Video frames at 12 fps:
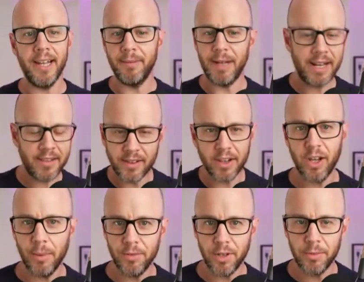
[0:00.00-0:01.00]
anything that
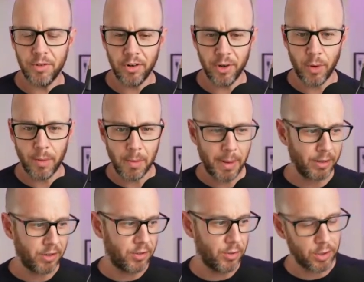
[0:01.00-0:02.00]
comes up during what I'm about to
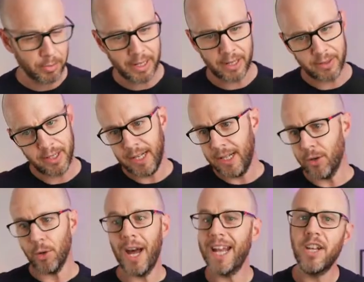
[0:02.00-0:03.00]
talk about, or
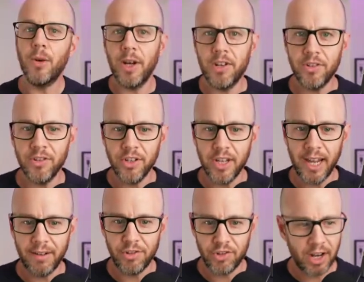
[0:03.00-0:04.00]
any questions that you
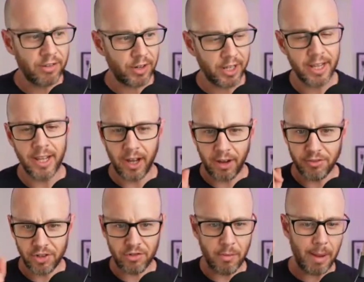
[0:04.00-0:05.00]
have generally. I've
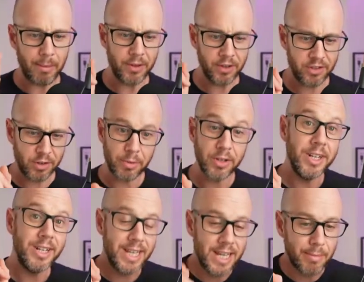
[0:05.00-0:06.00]
just remembered that someone did
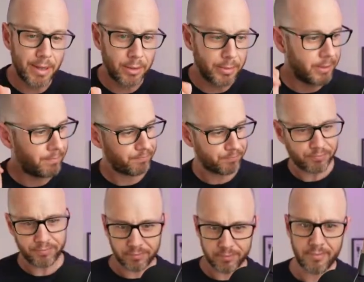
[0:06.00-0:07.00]
email me,
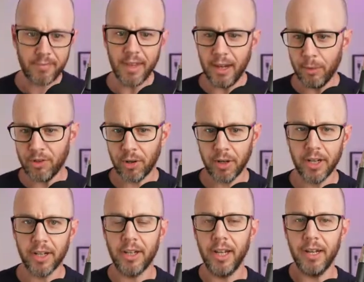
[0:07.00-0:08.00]
which I'm going to
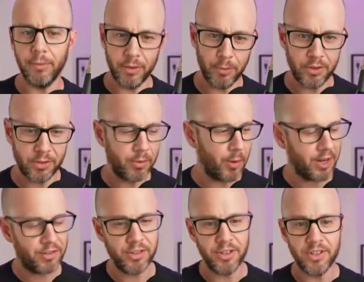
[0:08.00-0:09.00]
with some
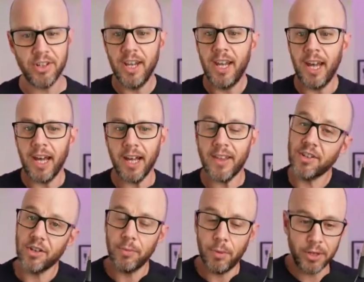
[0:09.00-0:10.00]
questions. That's a
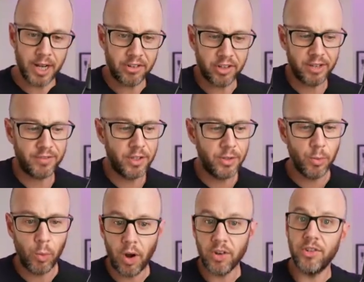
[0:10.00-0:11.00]
good point, actually. If you
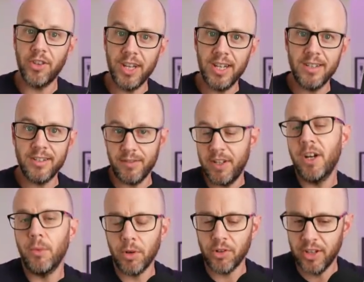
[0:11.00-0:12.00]
don't
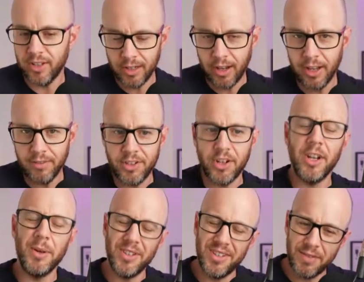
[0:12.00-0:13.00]
watch these live, because I know
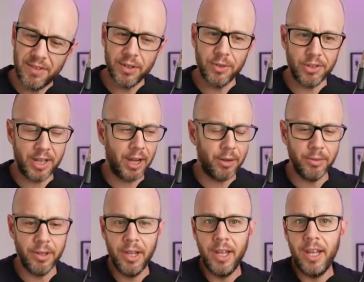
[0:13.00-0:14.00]
it's difficult to get
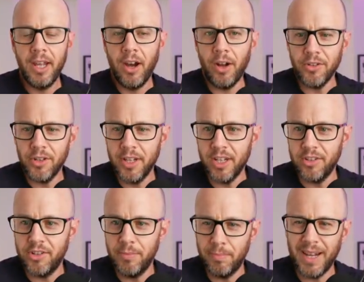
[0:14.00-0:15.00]
onto these
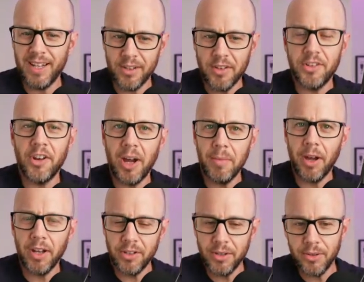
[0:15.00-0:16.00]
based on the time that I
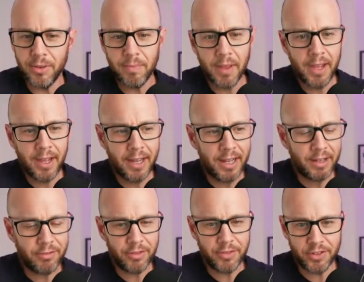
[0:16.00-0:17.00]
do them
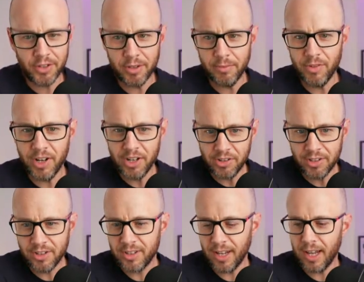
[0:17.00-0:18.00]
for certain
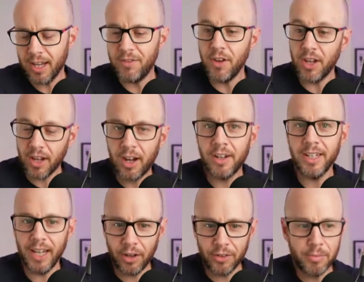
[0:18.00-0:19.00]
regions. If you can't get
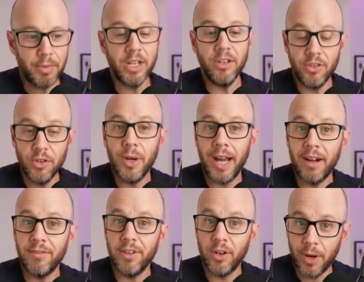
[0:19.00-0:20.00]
on them, but you do
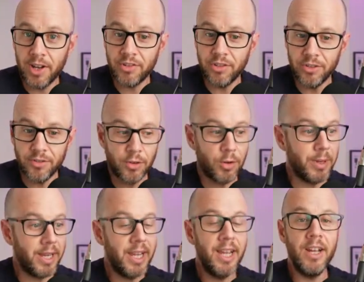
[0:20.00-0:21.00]
have questions for me,
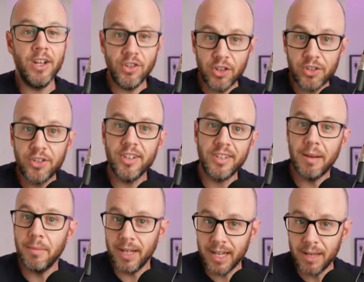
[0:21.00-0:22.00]
just send
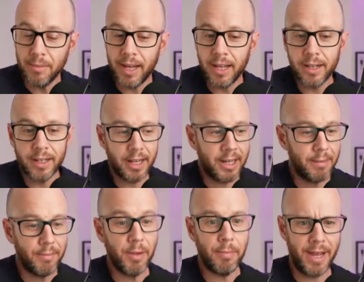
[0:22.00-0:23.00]
me an email.
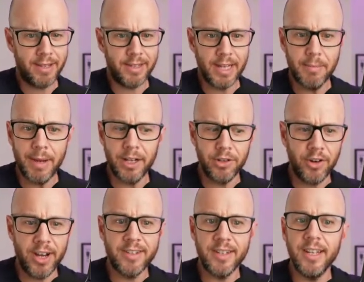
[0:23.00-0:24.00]
The best email
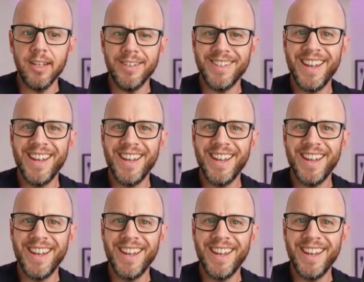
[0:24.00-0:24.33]
address is